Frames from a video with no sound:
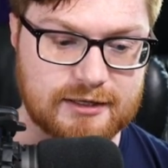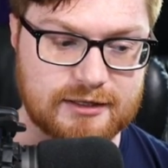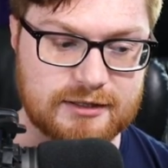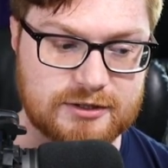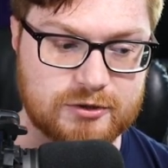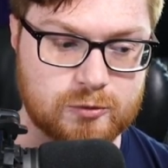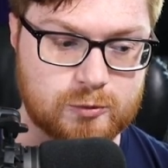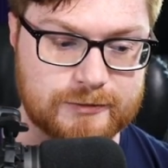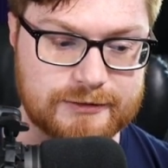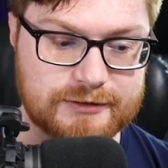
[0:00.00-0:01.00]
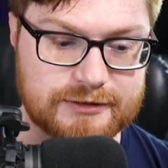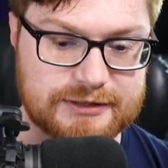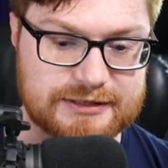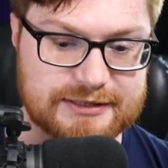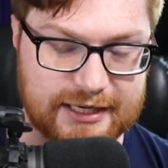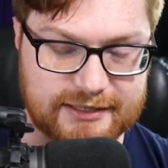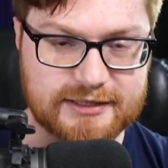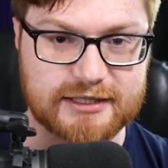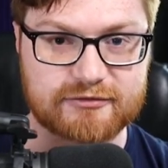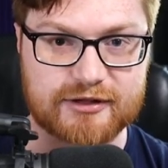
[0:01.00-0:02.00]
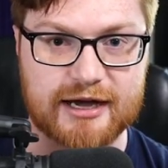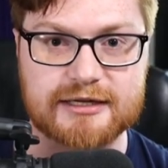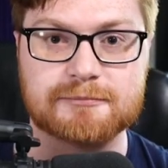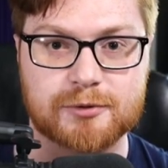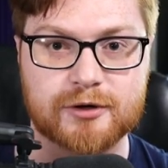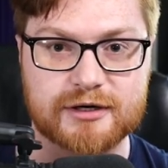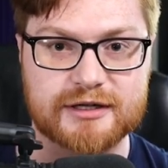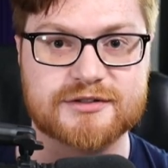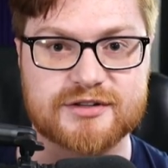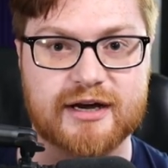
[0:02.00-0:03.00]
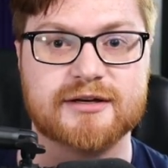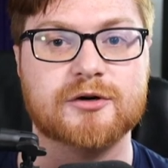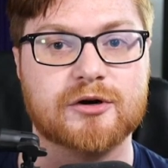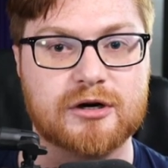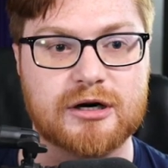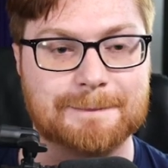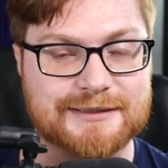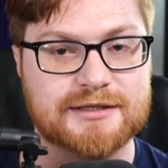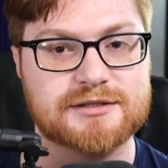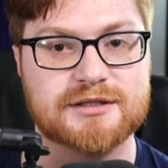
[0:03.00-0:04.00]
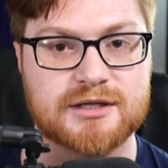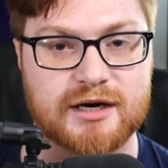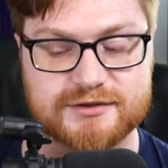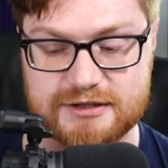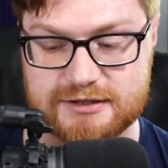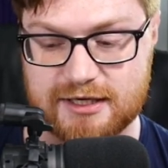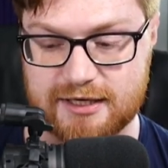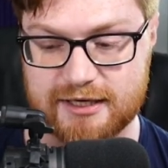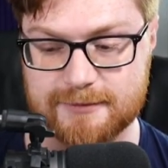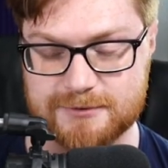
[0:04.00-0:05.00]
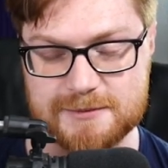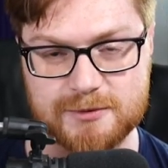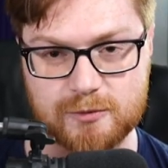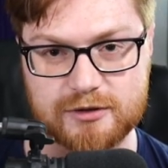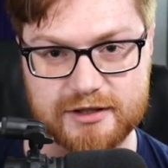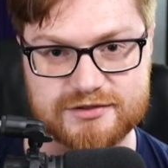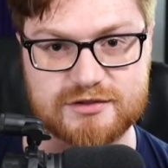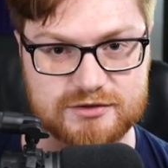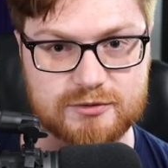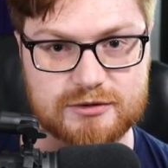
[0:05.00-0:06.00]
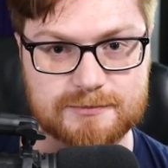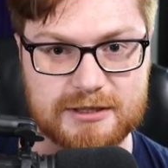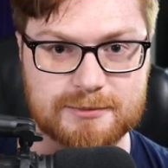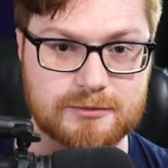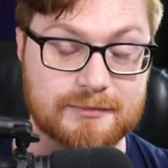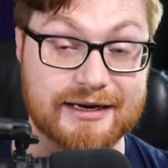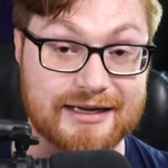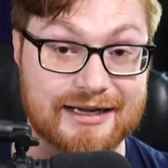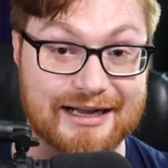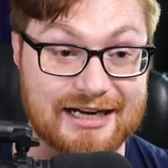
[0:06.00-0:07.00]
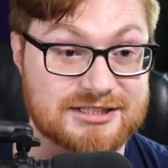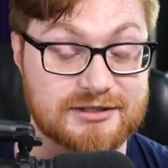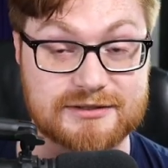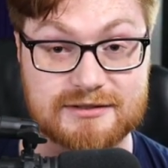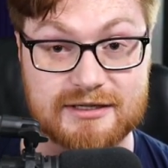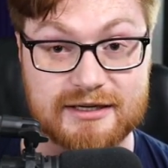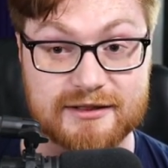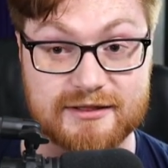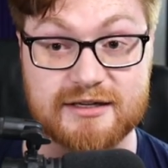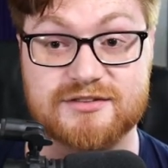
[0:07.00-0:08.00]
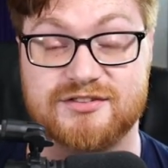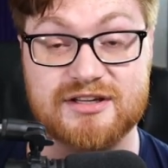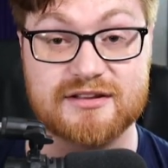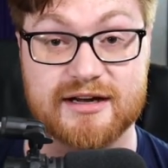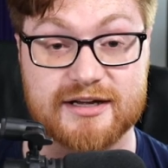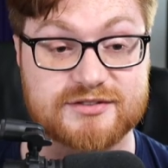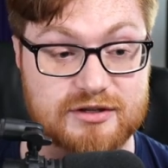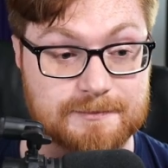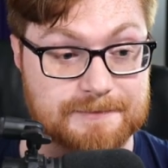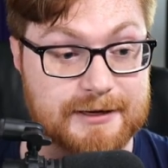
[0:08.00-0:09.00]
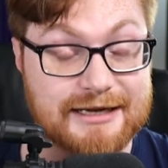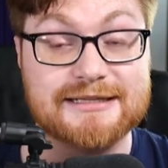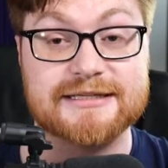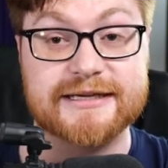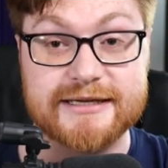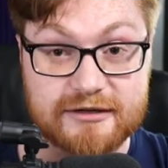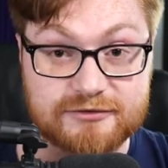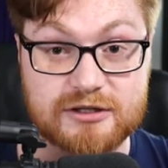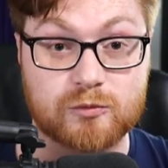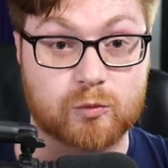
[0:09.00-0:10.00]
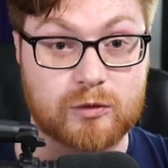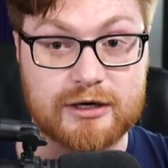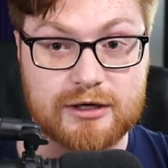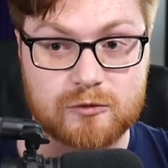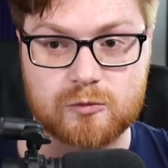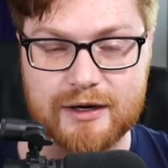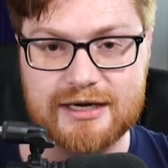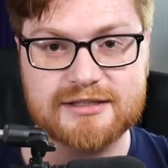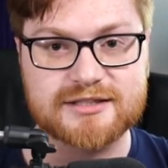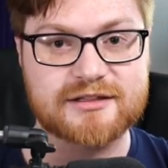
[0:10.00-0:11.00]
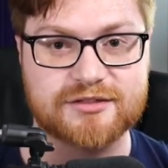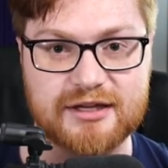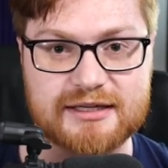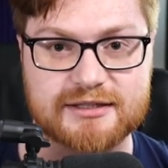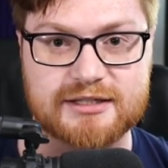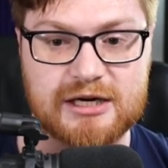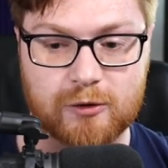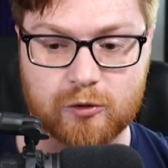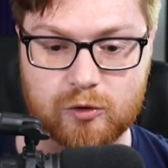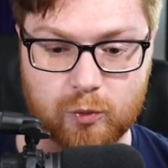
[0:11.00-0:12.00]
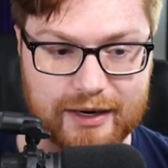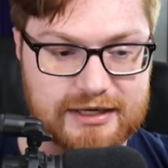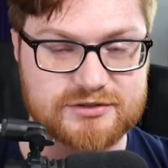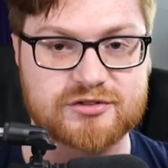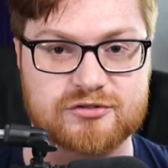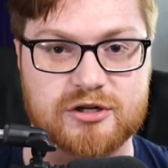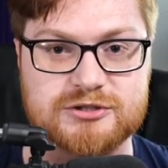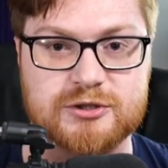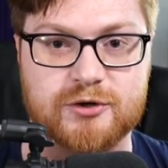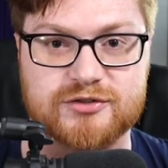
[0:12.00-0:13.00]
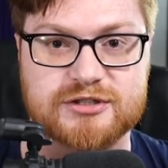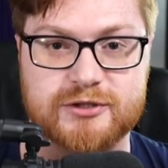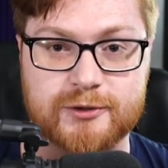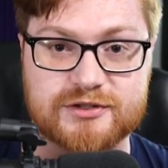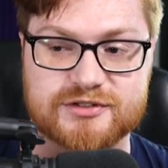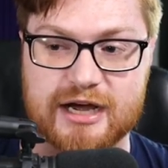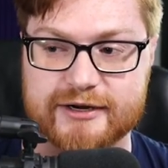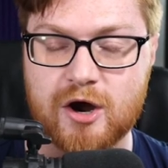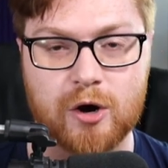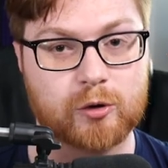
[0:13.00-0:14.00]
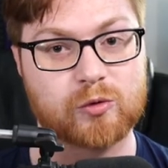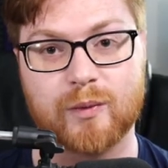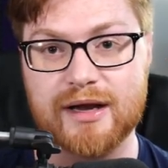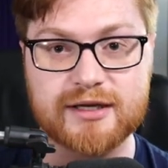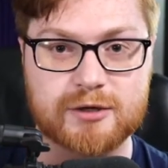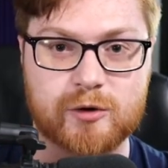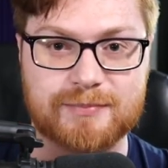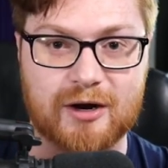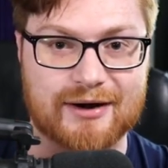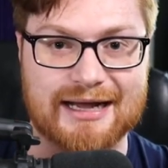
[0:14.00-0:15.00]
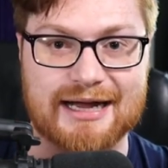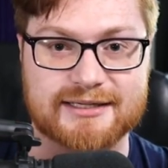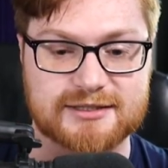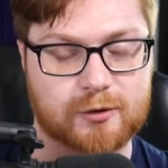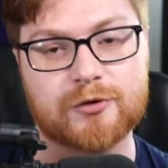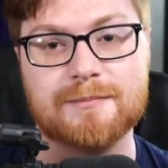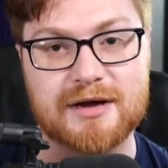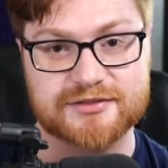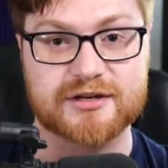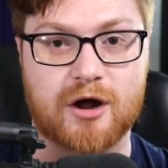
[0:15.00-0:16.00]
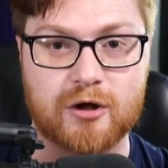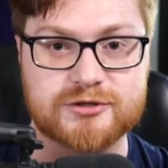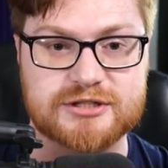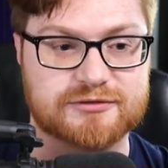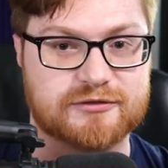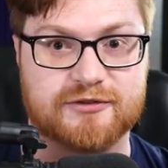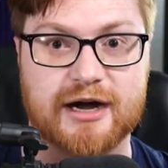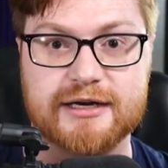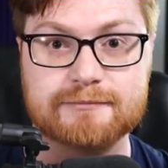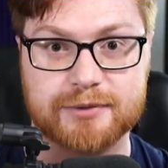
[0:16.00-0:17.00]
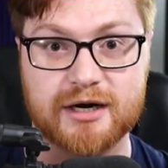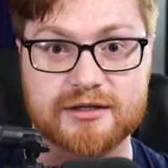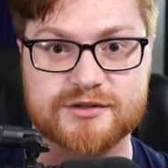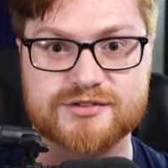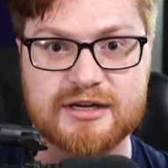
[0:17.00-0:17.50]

you can give that input and insight and your opinion and hot take, and people will listen to it. People might actually, they see that as a given way to think or way to structure your security stack or way to go about hacking or the methodology for finding bugs.